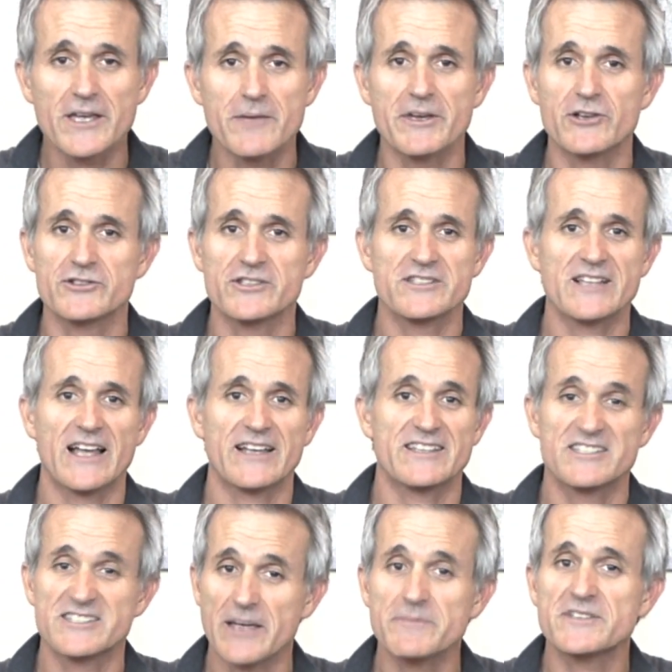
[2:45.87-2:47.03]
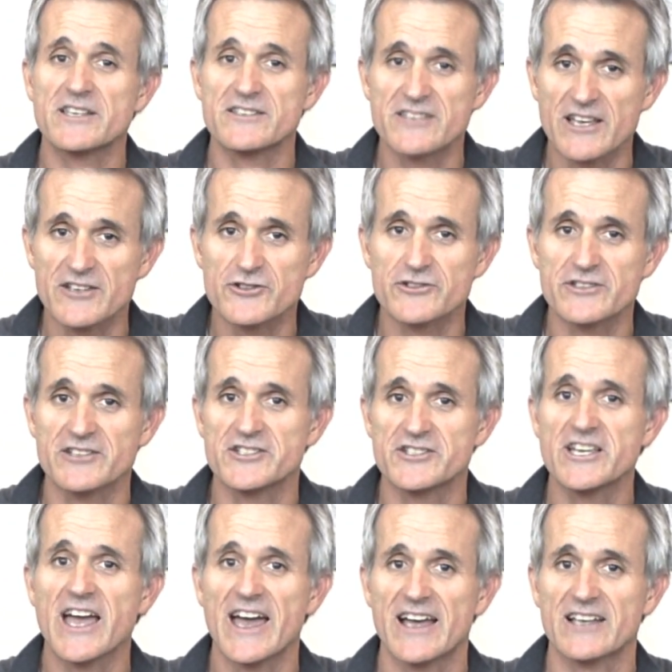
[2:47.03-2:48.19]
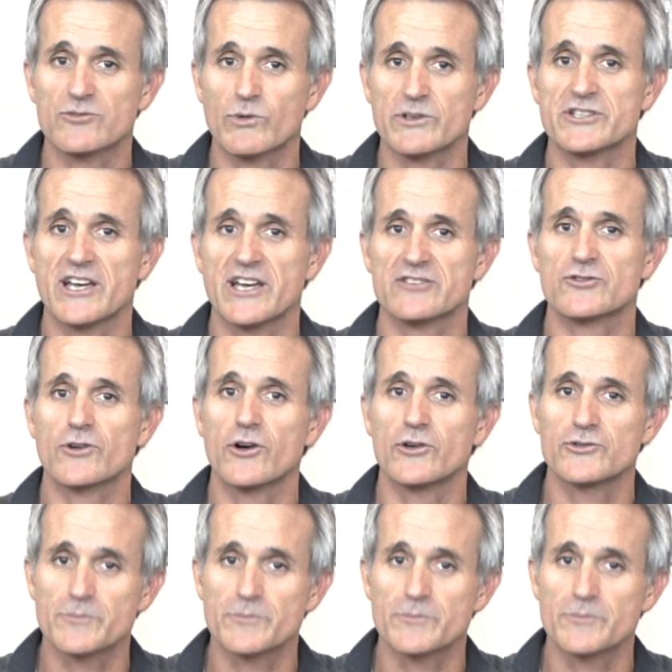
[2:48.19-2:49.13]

because it's like the same sensation that she has when she has to go to